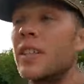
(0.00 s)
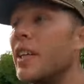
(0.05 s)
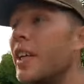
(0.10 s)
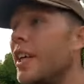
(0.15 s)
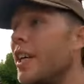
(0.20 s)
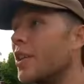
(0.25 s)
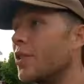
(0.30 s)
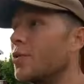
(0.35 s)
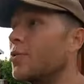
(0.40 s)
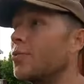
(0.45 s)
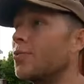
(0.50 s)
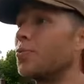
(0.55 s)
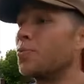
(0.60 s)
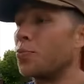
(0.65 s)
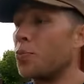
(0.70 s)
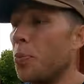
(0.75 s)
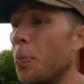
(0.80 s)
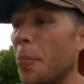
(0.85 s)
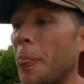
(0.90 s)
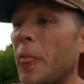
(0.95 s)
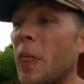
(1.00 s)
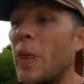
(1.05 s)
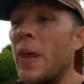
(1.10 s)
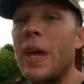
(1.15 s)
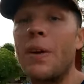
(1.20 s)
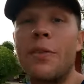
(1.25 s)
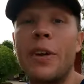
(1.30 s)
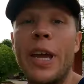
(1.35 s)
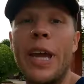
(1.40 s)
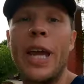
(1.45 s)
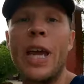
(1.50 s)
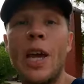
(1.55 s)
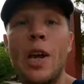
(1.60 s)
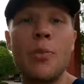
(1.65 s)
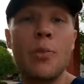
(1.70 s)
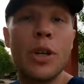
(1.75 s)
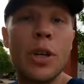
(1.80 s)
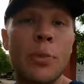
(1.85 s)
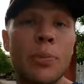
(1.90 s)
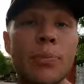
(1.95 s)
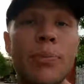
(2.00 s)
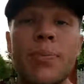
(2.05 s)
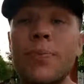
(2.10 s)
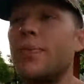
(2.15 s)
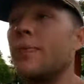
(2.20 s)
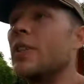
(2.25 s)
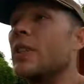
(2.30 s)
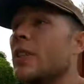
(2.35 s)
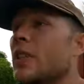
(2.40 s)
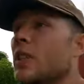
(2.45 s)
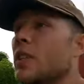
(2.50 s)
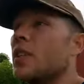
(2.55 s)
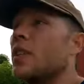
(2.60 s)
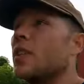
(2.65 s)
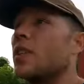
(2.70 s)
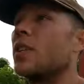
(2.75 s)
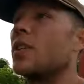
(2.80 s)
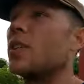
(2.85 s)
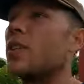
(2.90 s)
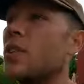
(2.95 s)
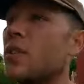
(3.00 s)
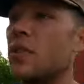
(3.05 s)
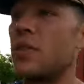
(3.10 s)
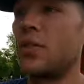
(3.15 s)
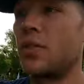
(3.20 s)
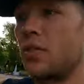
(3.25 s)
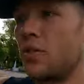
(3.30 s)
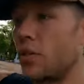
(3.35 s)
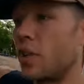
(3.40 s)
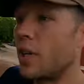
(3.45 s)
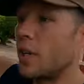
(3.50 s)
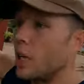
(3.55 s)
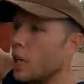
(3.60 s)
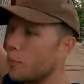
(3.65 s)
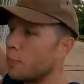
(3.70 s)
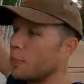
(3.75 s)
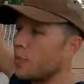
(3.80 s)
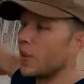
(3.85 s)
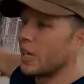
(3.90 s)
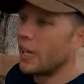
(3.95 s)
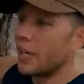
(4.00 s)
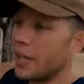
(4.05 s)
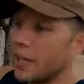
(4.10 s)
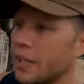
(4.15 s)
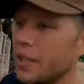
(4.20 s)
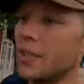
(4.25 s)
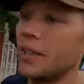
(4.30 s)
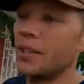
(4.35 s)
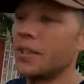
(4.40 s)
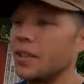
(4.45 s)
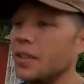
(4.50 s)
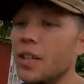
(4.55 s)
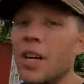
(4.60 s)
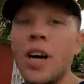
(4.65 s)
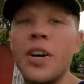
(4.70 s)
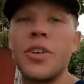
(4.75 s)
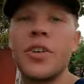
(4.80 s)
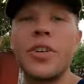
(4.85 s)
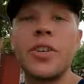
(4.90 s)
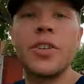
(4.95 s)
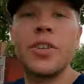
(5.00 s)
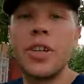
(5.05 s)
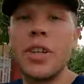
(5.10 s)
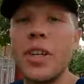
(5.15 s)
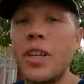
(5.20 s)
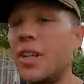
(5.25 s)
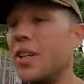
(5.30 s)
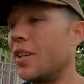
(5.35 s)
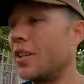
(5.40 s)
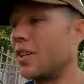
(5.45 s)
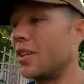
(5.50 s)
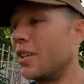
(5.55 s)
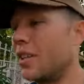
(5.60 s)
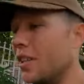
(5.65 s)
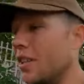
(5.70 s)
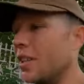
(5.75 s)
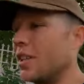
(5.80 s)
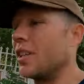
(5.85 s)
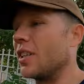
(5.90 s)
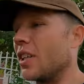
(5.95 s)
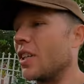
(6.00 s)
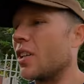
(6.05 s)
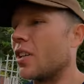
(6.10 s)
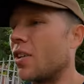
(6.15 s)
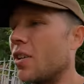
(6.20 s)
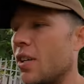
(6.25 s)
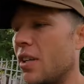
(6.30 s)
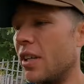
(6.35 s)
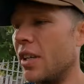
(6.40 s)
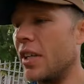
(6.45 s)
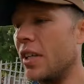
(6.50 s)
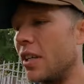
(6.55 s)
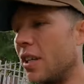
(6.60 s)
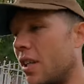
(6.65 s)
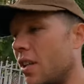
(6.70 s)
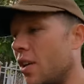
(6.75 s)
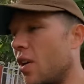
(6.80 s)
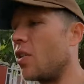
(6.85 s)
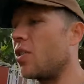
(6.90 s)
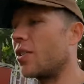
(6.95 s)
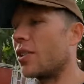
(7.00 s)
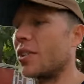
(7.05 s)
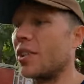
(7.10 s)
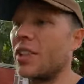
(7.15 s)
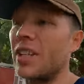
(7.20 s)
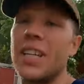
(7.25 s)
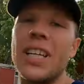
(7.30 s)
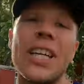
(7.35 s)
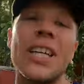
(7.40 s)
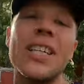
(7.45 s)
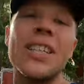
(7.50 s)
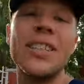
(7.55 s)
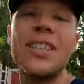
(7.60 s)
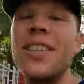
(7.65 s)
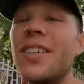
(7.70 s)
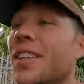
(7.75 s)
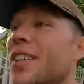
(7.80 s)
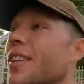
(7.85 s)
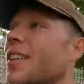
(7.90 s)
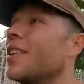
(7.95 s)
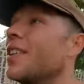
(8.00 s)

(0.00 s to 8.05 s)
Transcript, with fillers: Yeah, you have a hammock strung up there under the in the Kongpalang.